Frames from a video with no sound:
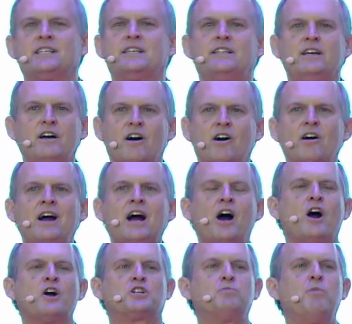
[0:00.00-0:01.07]
as they are,
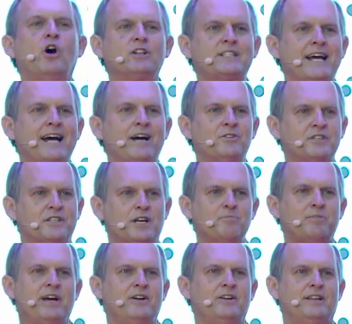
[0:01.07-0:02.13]
are small towns
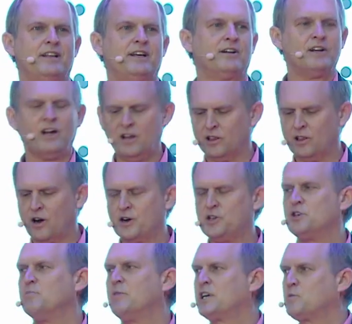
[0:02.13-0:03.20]
compared to their
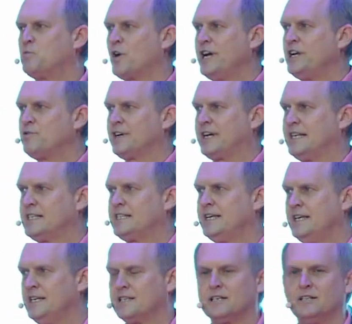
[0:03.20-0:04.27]
larger, much more intricate
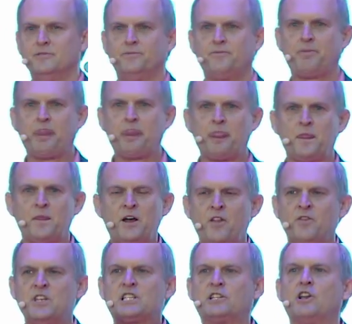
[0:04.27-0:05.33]
cities.
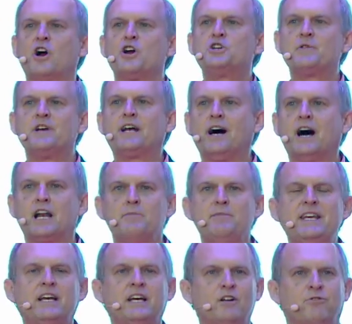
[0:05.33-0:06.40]
This larger
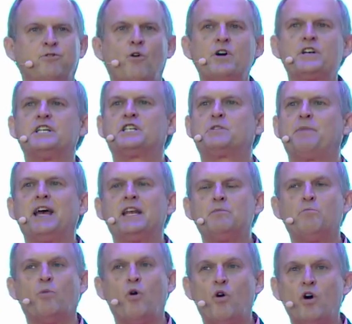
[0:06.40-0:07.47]
economy can afford to spend
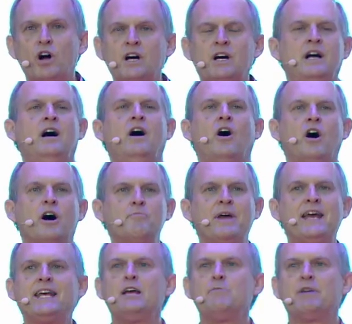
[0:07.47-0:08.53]
more on
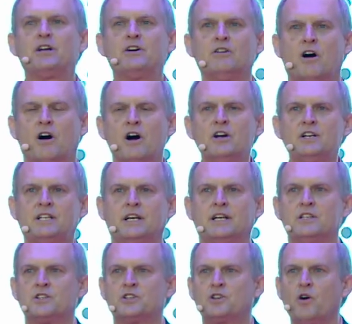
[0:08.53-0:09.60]
making better art
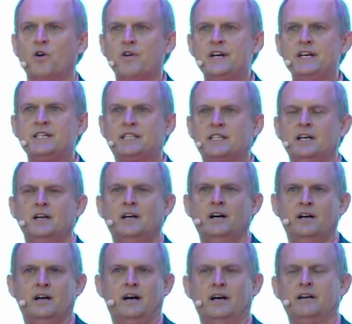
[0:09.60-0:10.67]
and stories,
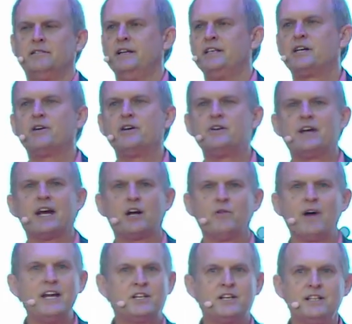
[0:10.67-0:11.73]
uh, interior
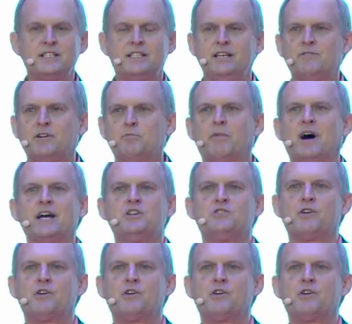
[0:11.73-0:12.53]
decorations, even mind